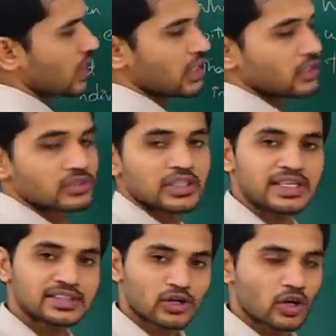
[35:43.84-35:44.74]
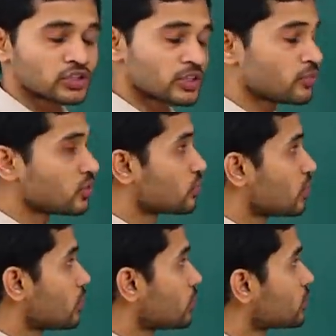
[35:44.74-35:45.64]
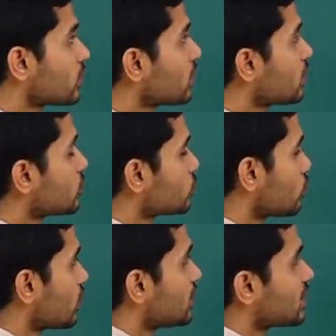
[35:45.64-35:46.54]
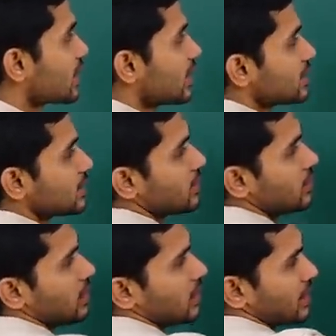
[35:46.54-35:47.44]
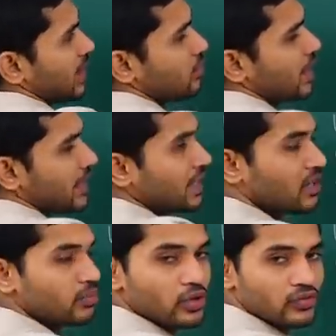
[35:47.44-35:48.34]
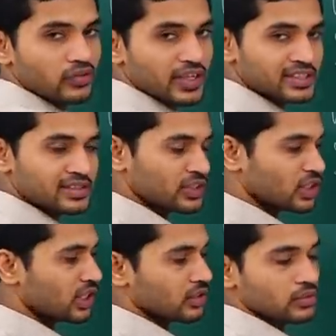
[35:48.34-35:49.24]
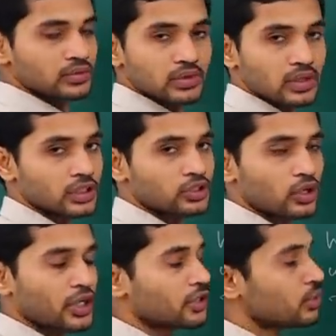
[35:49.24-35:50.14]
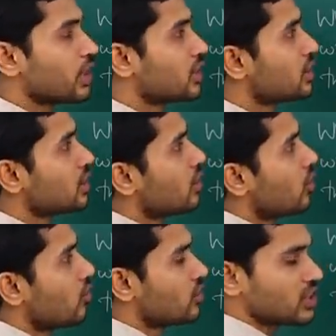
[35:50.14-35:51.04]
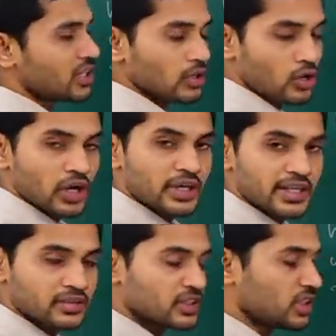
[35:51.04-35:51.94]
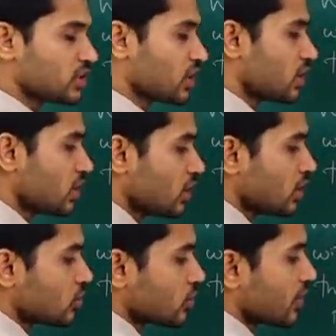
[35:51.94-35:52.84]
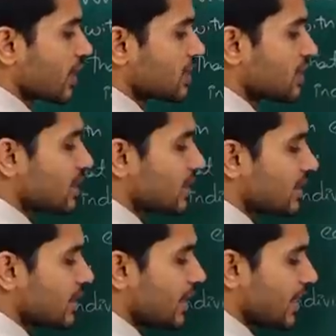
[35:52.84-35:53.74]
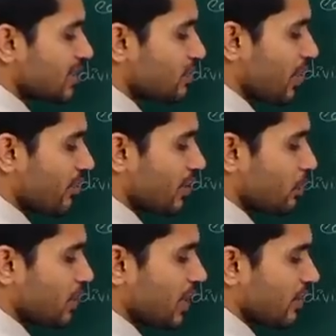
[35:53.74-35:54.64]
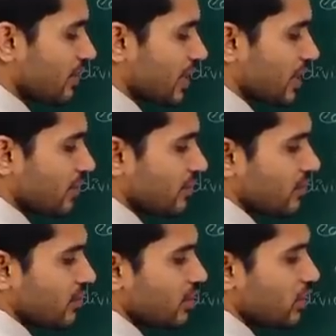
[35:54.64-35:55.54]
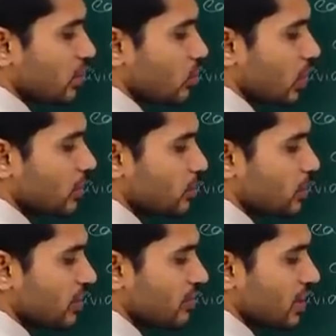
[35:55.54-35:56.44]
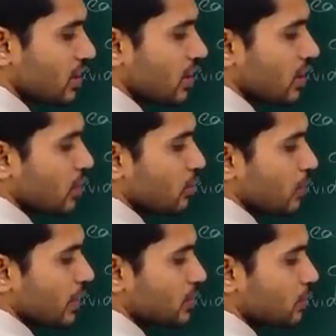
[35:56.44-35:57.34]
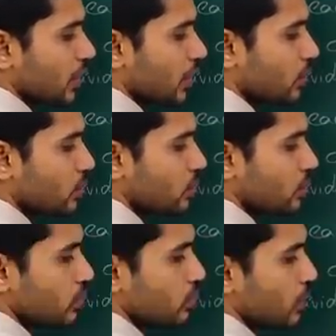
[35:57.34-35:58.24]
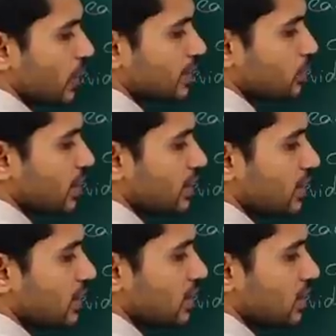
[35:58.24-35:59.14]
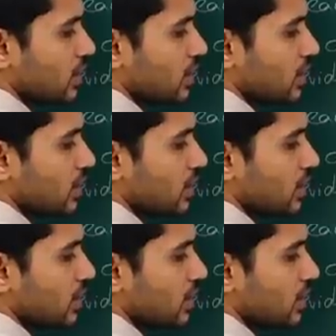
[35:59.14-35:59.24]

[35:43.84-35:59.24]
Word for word: clear so that is the concept which we will be using so in this case it can be any number of lens which are uh, joined together or which are in contact with each other so we can say that the net power p effective will be equal to p1 plus p2 plus p3